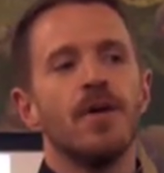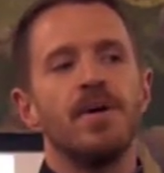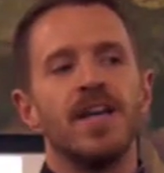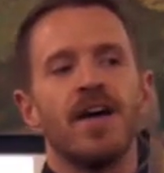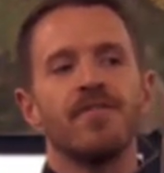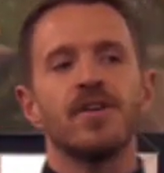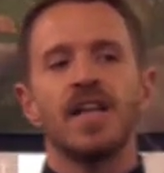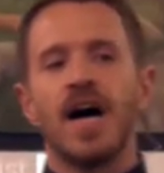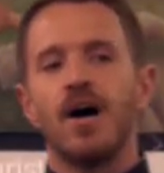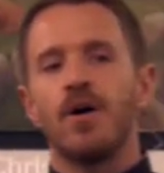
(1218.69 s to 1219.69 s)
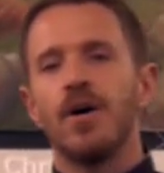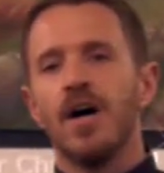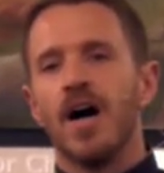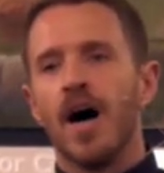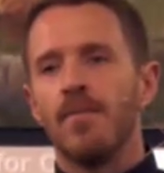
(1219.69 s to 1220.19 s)
but never allow
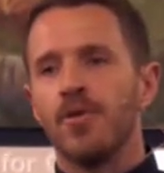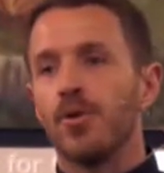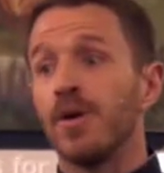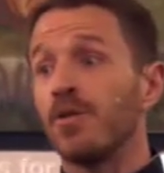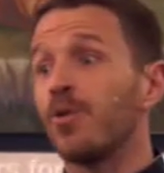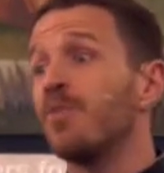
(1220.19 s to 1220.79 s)
um, the real Lord.